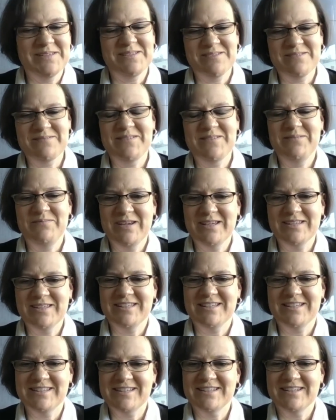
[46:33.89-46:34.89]
certainly makes
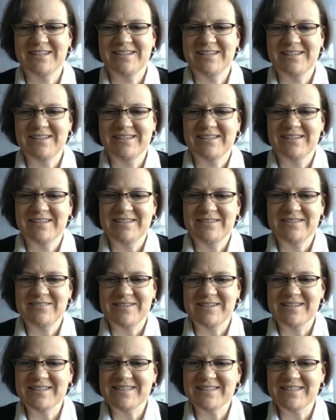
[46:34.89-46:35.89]
sense to
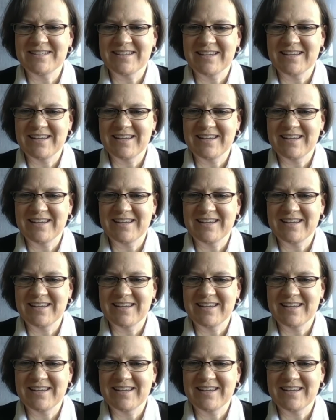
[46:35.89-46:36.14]
us